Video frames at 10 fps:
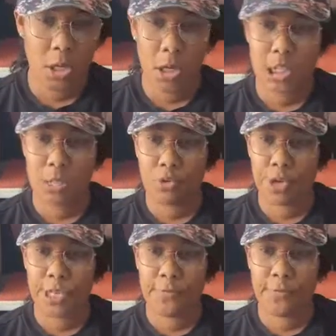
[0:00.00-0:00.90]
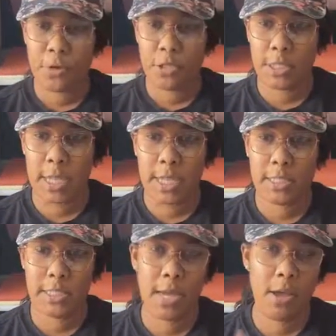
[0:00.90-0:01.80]
custom transfer
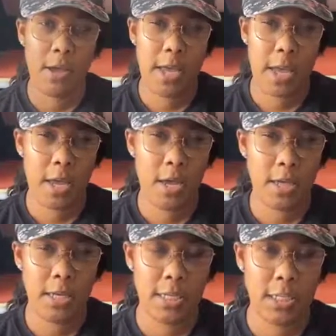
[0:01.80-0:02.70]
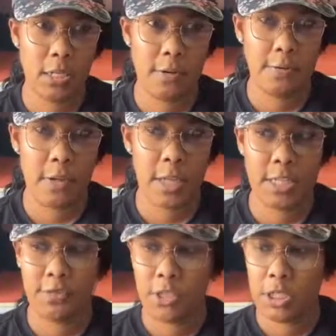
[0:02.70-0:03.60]
sites. I'll add a list of the
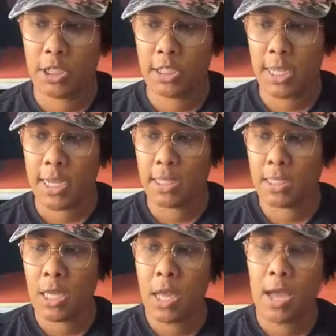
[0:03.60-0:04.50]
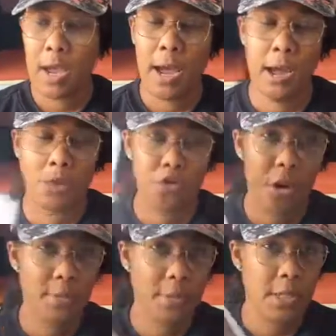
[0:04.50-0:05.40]
SVG sites. I'll
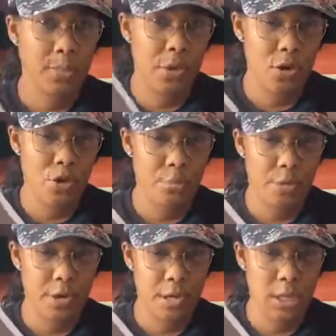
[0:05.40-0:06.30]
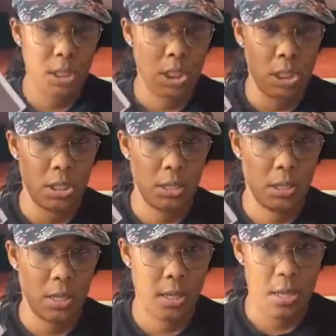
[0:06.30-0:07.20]
drop this purge print
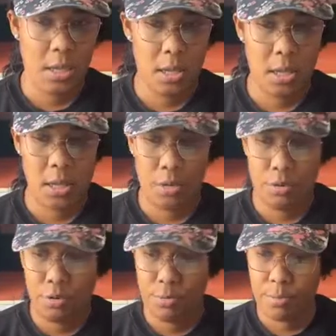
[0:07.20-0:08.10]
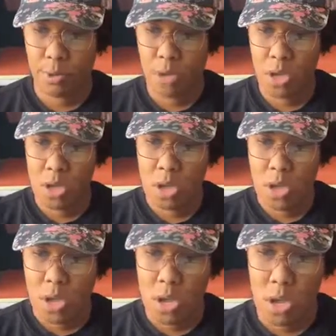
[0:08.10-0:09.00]
in the group.
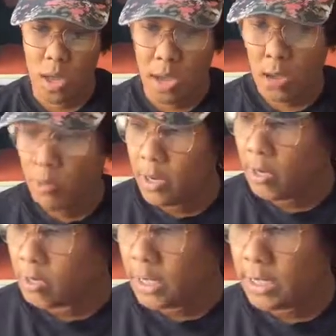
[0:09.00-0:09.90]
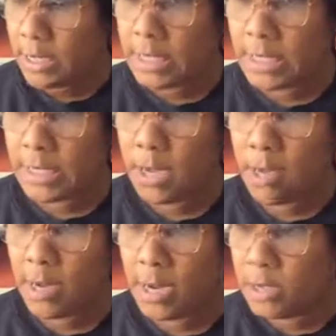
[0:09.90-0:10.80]
And what else? I think that's
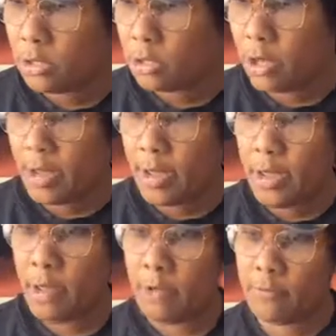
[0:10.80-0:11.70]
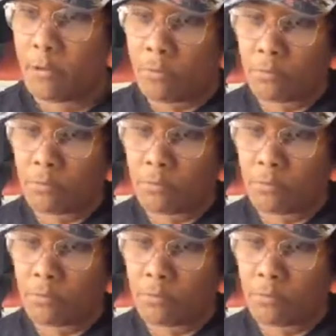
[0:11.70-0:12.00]
all that I told y'all I have.